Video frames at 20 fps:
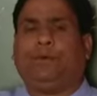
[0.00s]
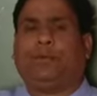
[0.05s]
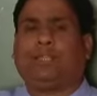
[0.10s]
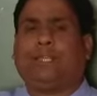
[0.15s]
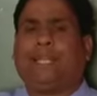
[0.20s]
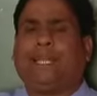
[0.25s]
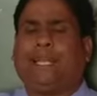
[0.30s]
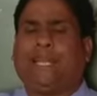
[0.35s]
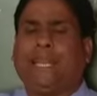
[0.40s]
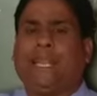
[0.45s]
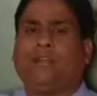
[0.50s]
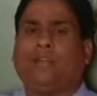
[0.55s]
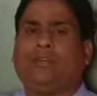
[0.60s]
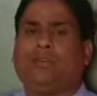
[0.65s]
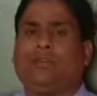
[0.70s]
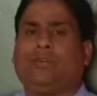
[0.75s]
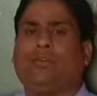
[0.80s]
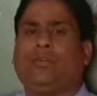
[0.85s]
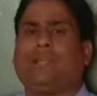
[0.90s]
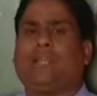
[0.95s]
or they
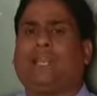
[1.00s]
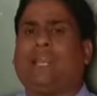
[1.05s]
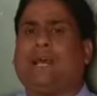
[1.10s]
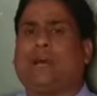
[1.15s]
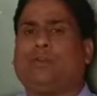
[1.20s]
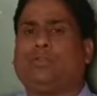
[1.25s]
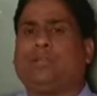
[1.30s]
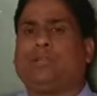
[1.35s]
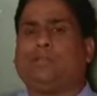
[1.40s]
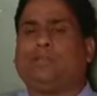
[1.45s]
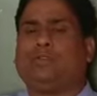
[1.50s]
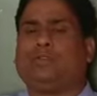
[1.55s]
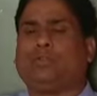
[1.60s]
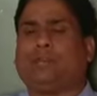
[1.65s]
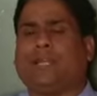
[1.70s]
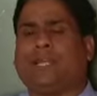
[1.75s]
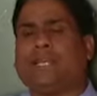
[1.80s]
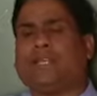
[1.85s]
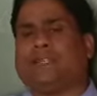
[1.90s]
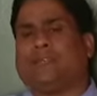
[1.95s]
don't allow them to
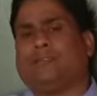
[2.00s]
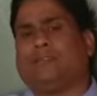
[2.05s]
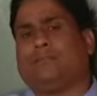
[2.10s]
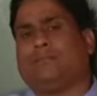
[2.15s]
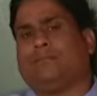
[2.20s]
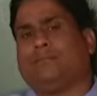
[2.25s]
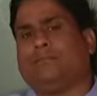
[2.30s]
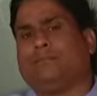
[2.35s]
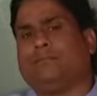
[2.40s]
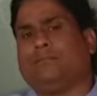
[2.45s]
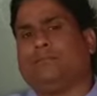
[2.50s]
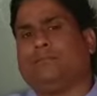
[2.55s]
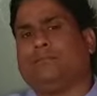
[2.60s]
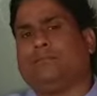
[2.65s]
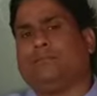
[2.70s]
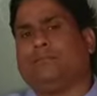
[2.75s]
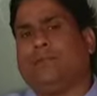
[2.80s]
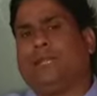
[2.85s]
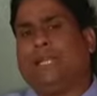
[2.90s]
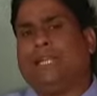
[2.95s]
get
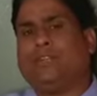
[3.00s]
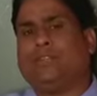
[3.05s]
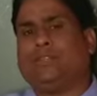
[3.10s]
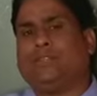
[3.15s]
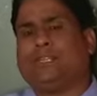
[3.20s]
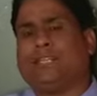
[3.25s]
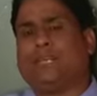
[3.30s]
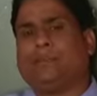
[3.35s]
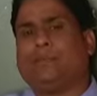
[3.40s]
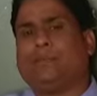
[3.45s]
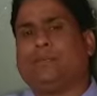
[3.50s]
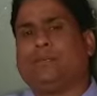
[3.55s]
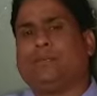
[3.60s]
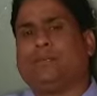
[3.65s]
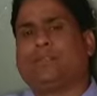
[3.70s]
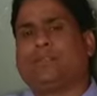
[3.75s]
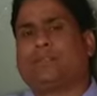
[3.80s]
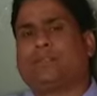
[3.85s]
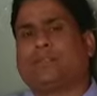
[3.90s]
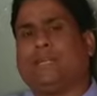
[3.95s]
into the
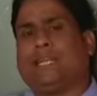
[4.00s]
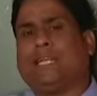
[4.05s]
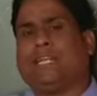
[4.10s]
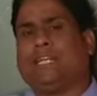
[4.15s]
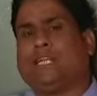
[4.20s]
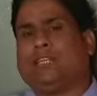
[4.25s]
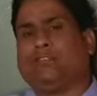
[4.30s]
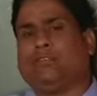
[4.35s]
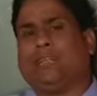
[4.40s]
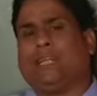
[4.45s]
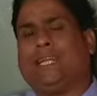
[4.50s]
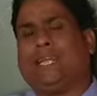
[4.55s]
temples, get into the